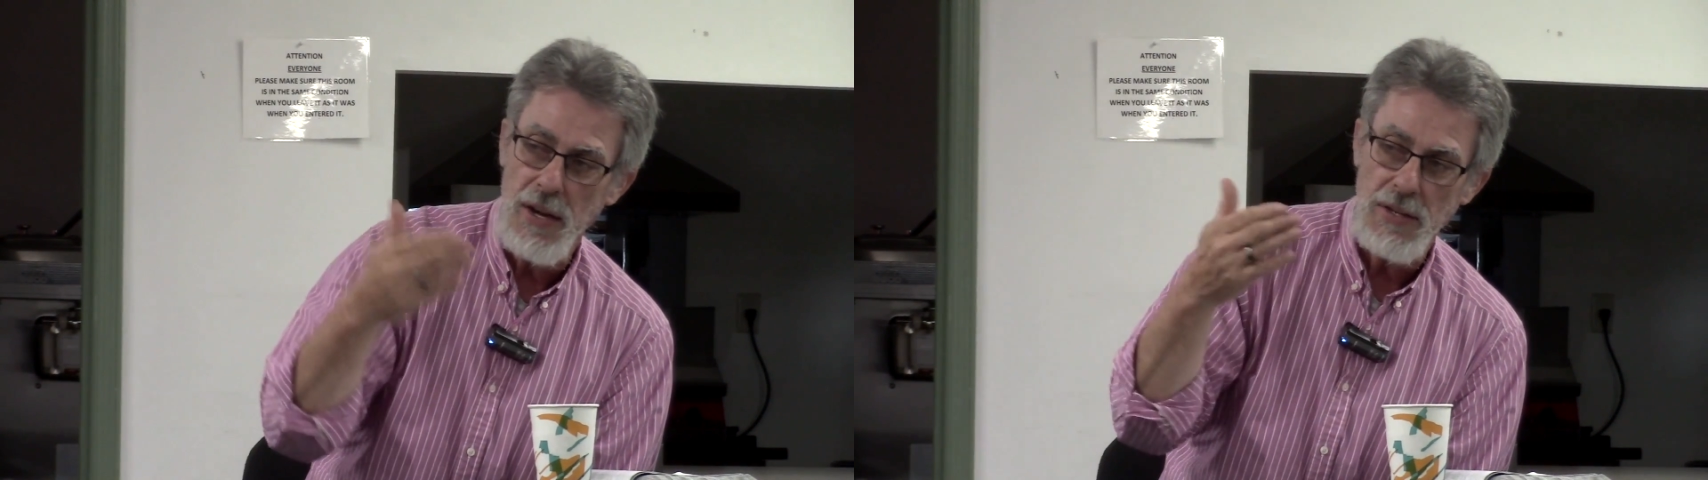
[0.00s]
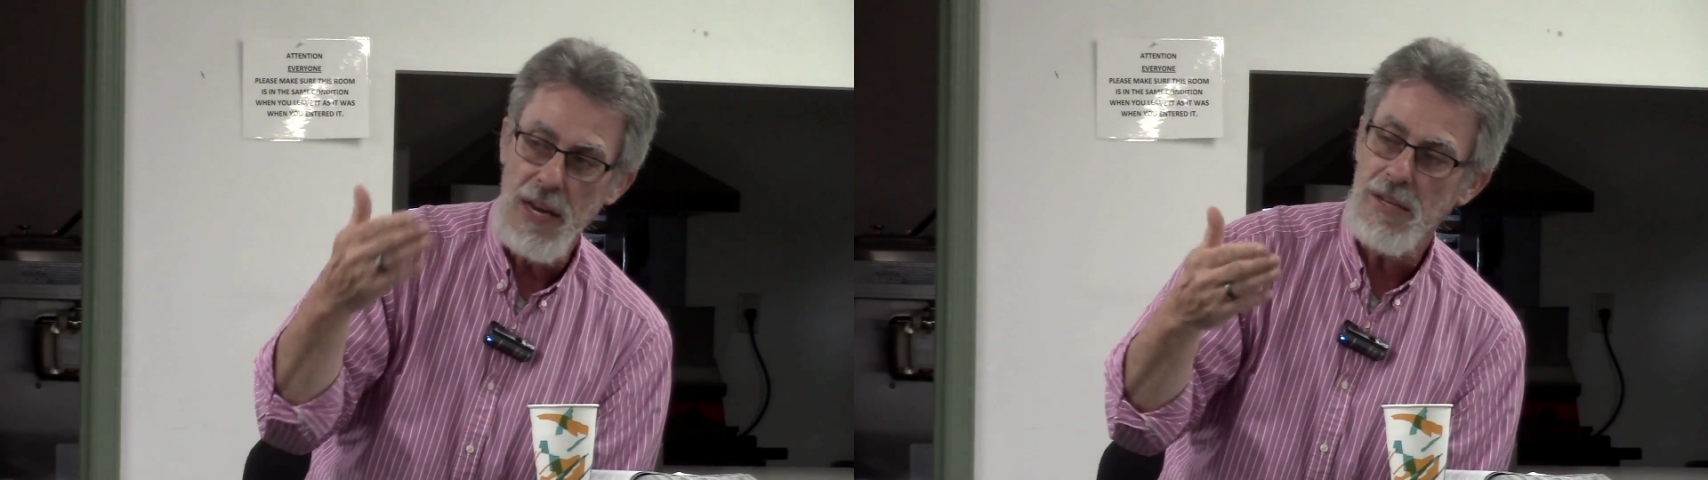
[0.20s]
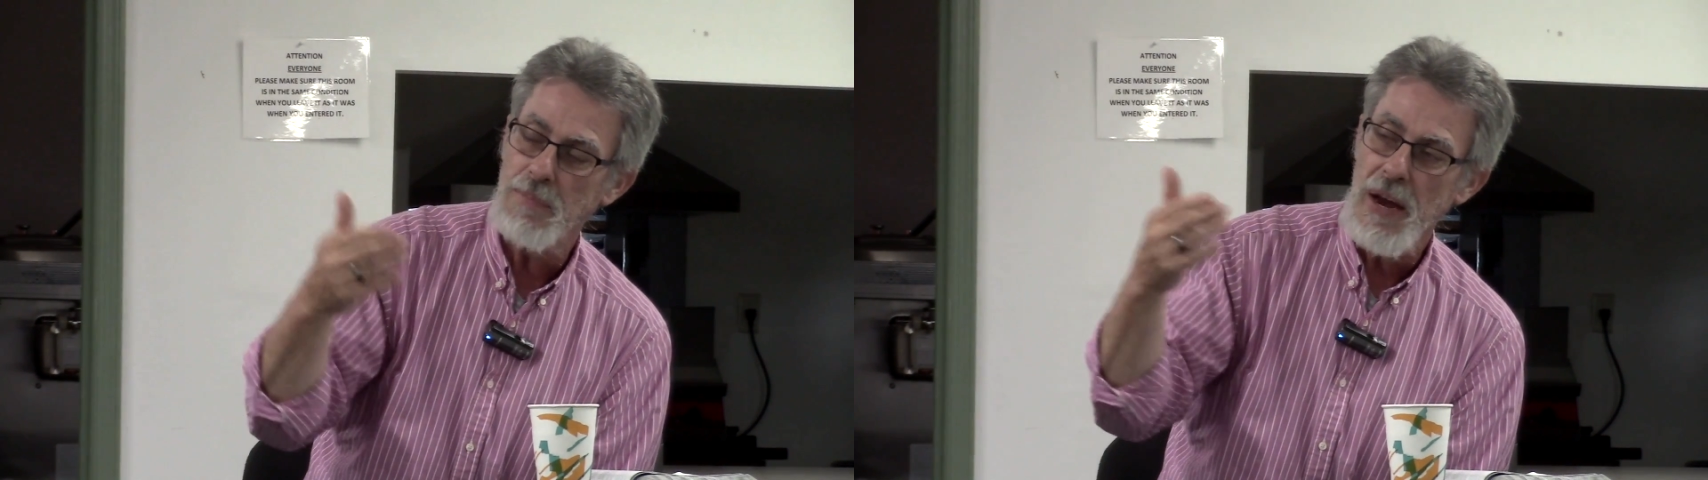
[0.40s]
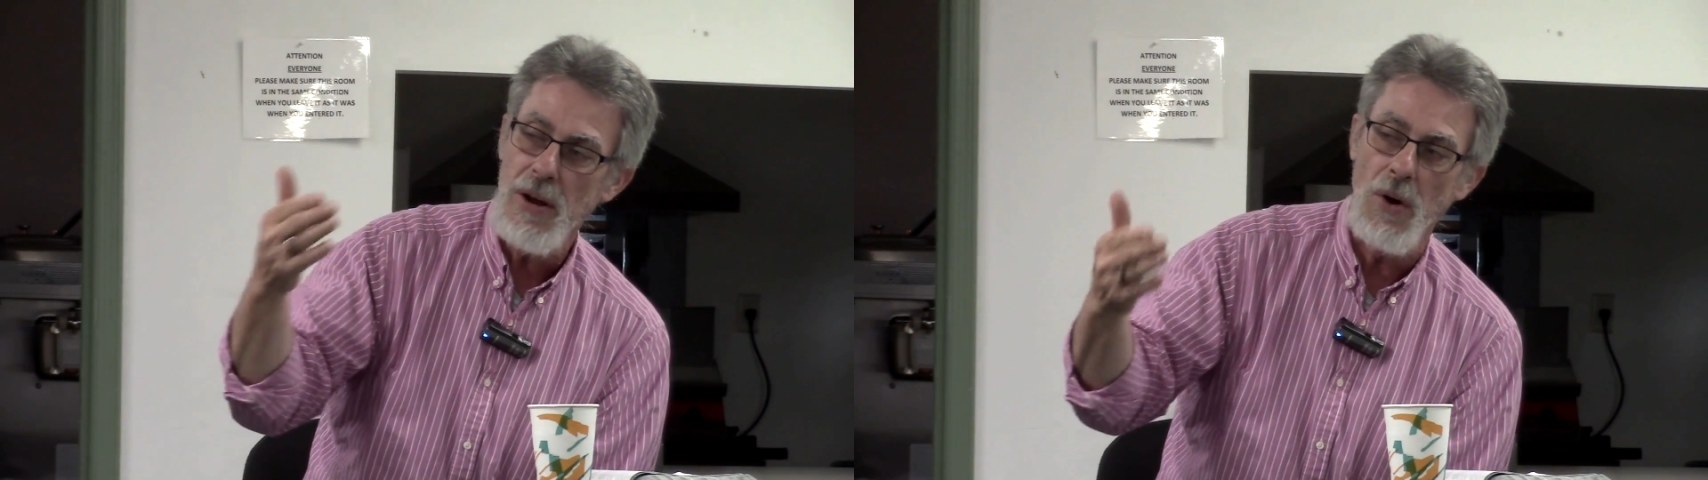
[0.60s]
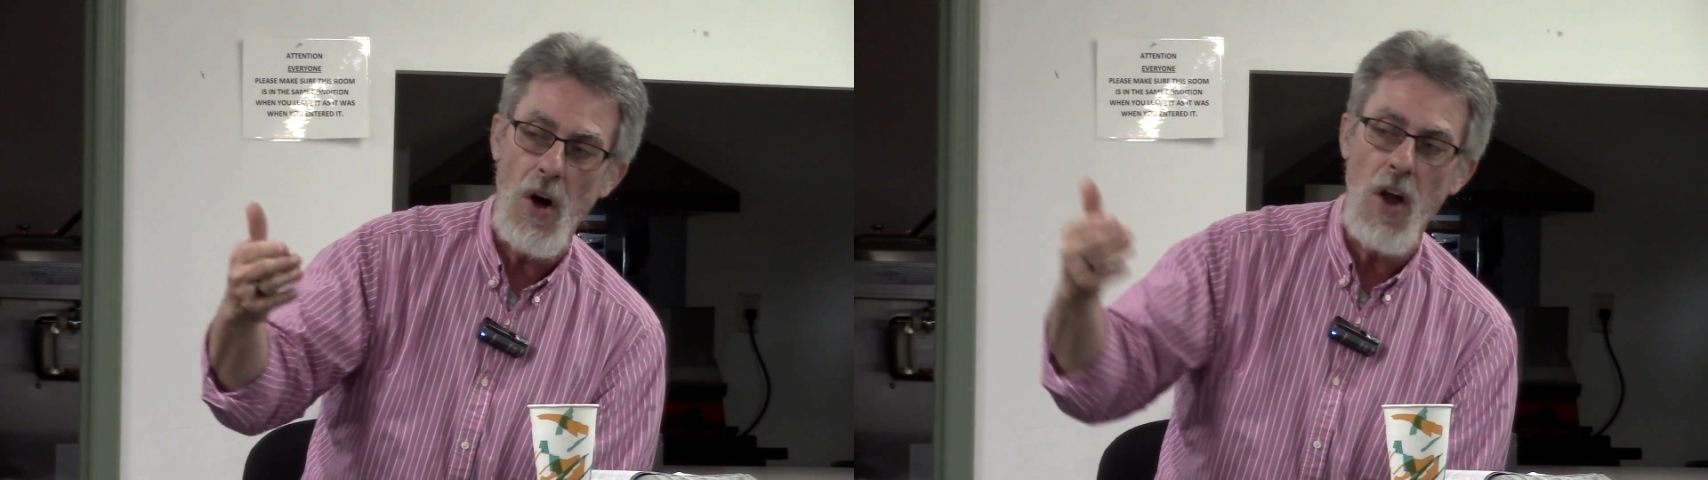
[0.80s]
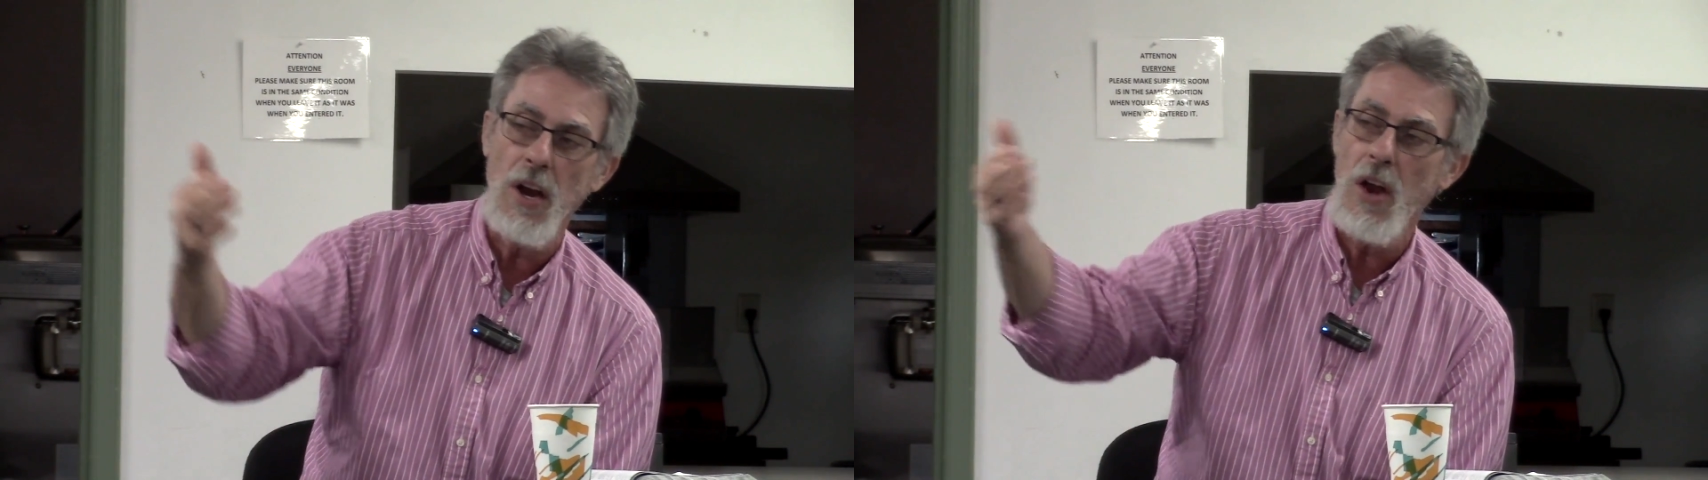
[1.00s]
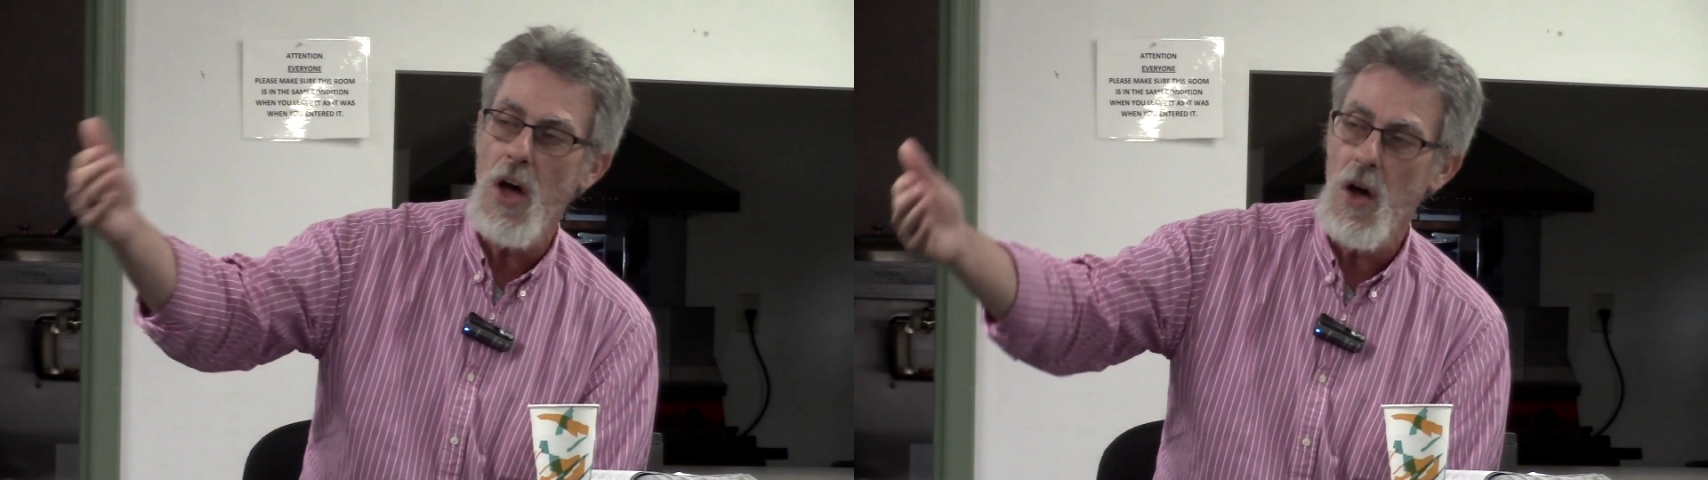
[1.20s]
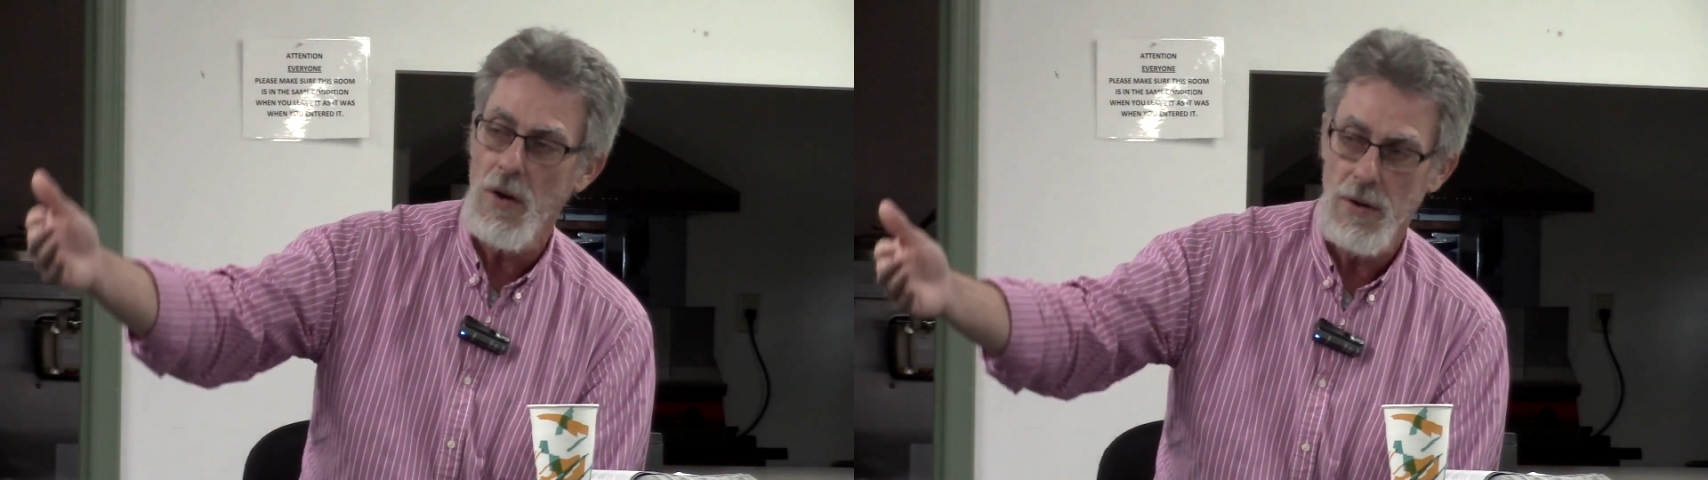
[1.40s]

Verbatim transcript: to teach Peter all along.